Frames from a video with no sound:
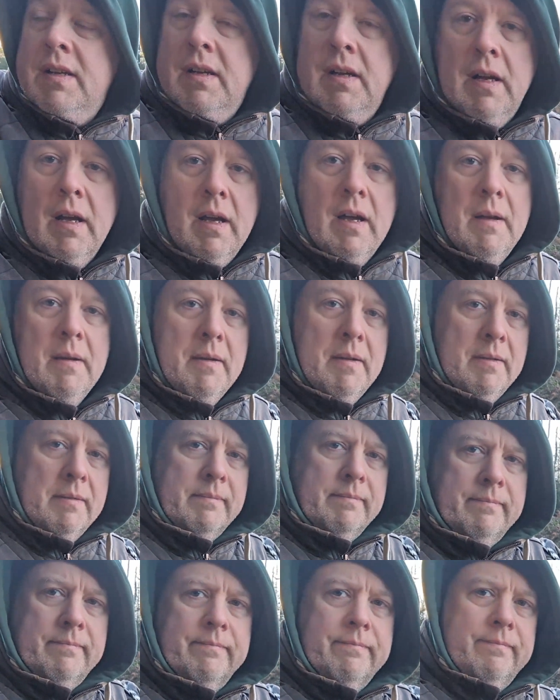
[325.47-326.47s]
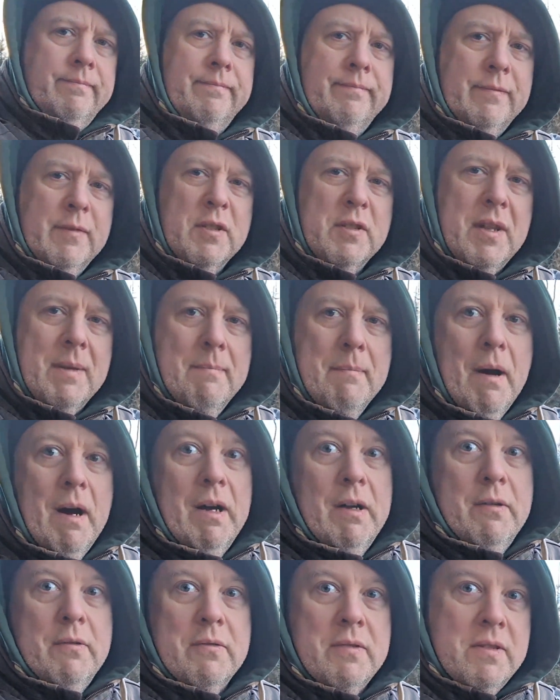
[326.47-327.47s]
I'll say
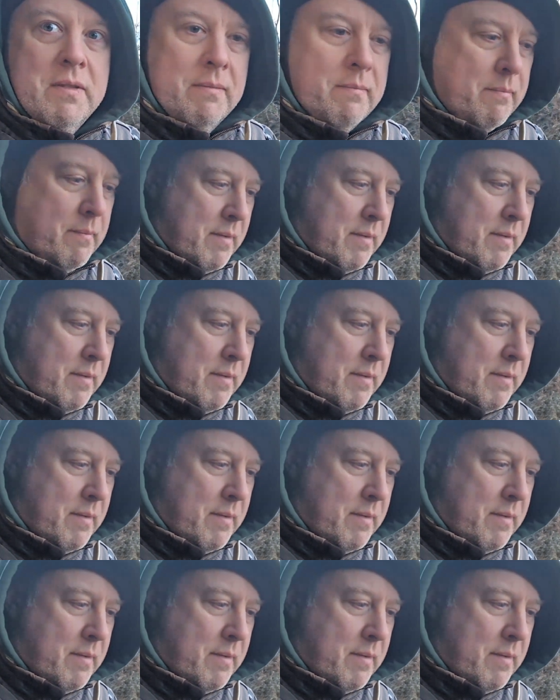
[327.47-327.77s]
miles.